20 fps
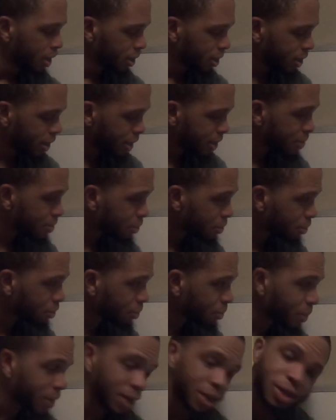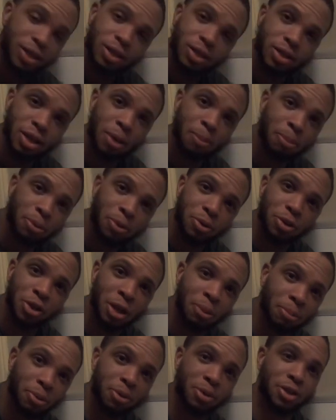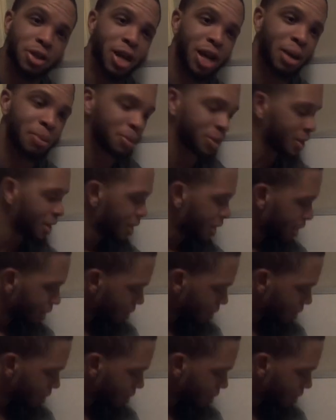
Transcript: these are 3 simple tips.